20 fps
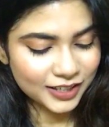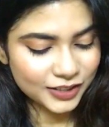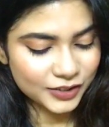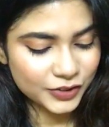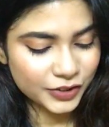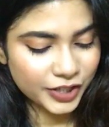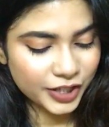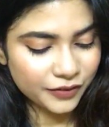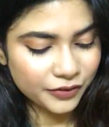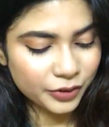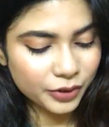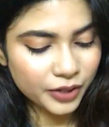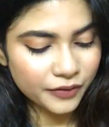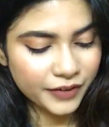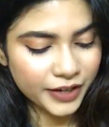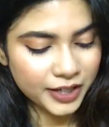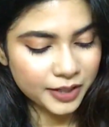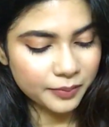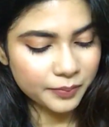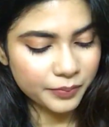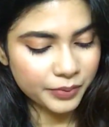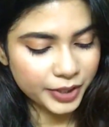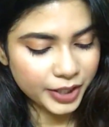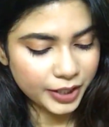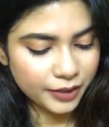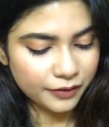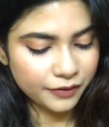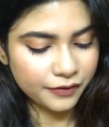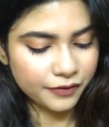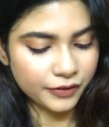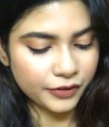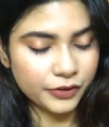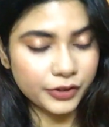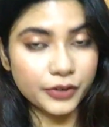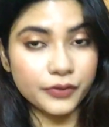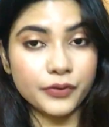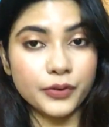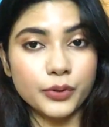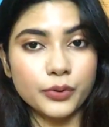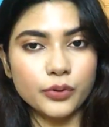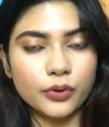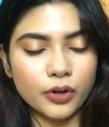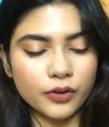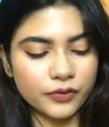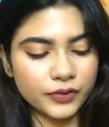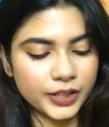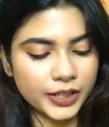to give you a very brief review of